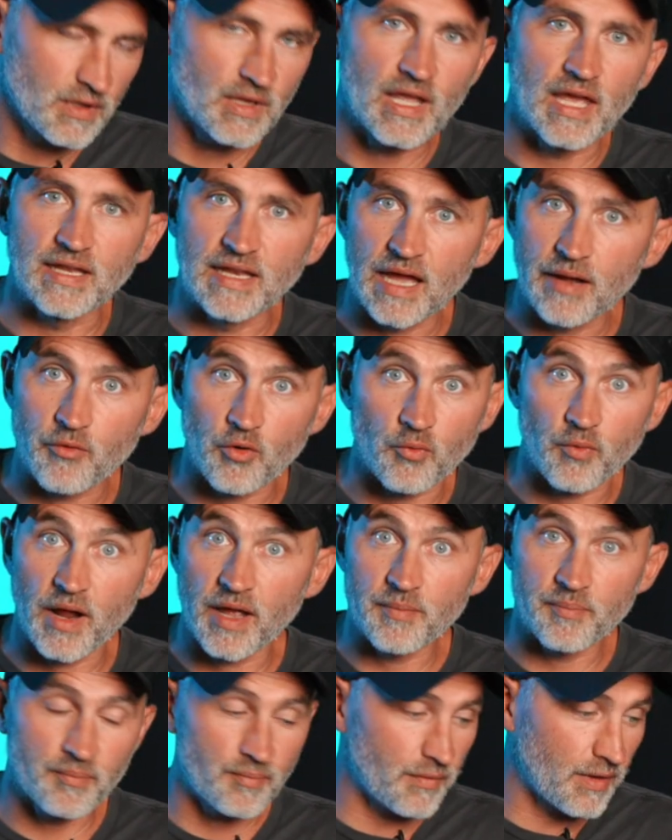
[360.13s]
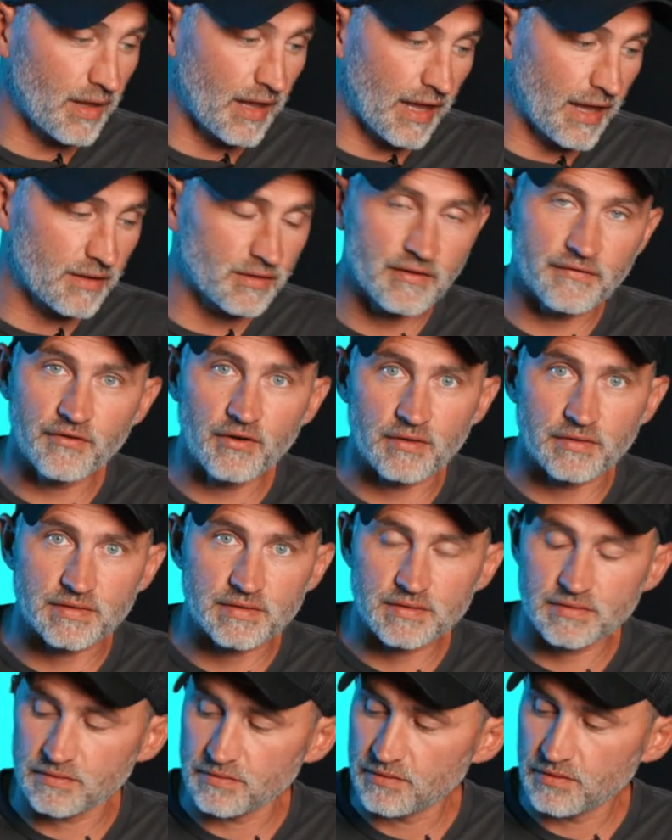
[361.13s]
And now we're right at the
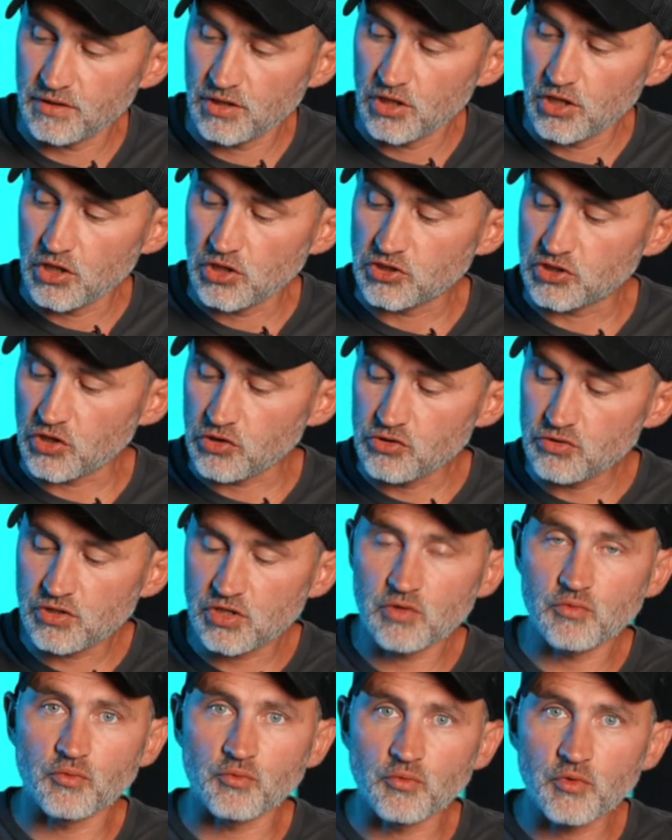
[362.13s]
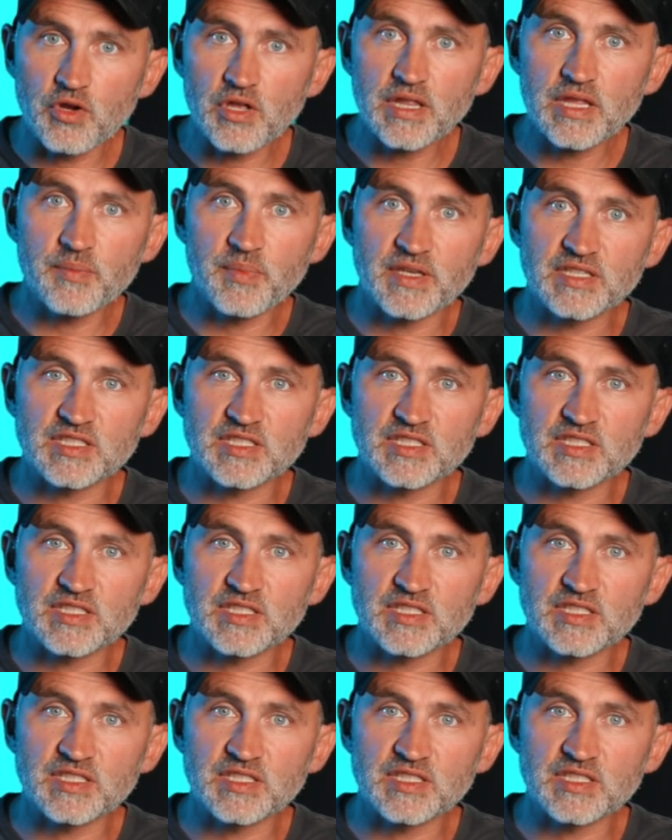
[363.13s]
verse. So you could really be